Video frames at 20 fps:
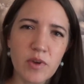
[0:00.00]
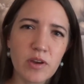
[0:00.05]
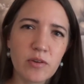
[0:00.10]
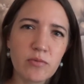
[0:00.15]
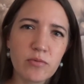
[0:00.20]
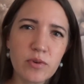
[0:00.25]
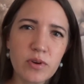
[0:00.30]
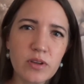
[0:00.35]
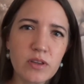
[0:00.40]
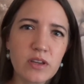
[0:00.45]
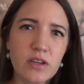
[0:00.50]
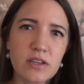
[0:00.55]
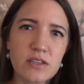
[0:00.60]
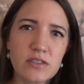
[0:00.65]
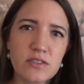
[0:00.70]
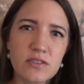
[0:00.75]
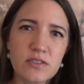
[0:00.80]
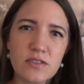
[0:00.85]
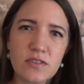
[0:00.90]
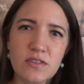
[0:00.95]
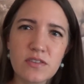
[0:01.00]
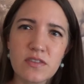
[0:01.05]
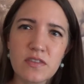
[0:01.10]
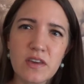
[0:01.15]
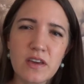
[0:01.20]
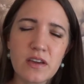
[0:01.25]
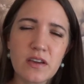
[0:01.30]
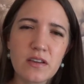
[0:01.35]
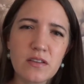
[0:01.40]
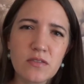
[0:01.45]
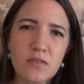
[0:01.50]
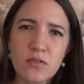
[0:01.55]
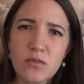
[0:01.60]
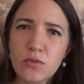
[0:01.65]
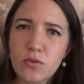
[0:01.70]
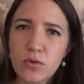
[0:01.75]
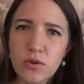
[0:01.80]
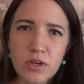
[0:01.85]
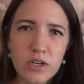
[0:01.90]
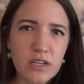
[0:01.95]
I realized that the
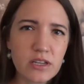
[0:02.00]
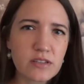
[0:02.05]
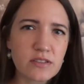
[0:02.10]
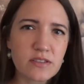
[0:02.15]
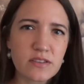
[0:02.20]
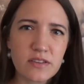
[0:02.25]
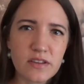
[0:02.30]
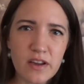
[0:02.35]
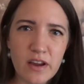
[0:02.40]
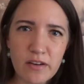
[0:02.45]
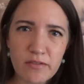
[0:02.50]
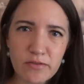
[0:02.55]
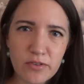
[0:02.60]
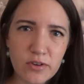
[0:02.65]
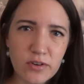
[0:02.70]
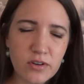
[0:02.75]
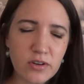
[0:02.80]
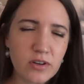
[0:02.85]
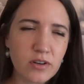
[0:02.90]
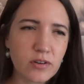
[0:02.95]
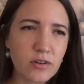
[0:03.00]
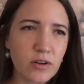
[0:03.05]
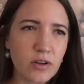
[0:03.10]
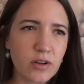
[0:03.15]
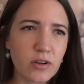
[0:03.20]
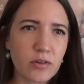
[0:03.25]
Lord has never